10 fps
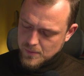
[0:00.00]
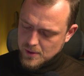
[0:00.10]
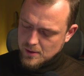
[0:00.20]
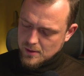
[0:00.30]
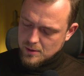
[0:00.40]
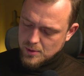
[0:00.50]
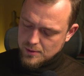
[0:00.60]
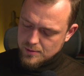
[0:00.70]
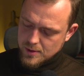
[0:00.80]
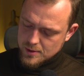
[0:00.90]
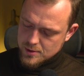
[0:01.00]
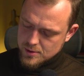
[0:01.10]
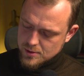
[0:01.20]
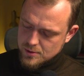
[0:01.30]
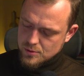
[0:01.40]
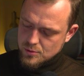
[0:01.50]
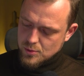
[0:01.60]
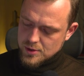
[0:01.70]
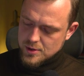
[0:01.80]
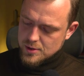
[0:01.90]
And then we have this,
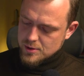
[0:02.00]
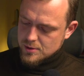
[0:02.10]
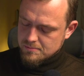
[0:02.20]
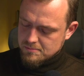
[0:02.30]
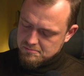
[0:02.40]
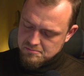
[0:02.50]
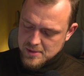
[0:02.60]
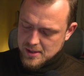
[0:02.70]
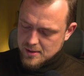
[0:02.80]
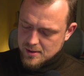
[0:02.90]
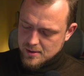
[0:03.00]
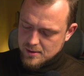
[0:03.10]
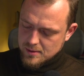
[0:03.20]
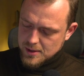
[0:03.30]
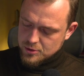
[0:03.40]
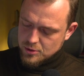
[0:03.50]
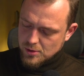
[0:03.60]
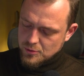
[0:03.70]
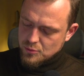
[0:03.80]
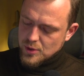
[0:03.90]
which is, let's call
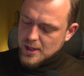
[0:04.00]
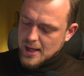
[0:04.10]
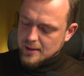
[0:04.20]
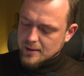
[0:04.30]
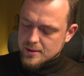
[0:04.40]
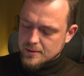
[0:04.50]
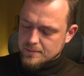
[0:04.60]
it reality.